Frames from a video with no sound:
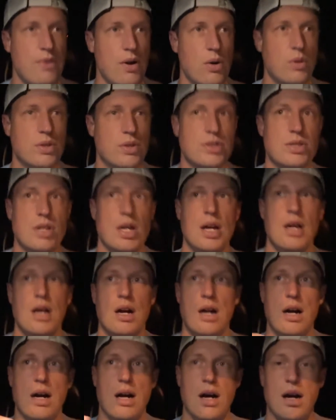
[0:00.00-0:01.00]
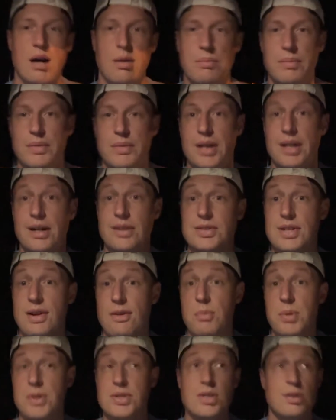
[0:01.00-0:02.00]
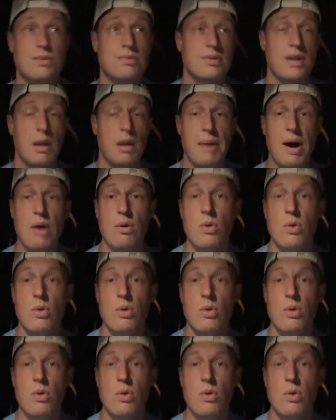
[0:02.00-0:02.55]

folks um, and i'll see everybody soon i'm out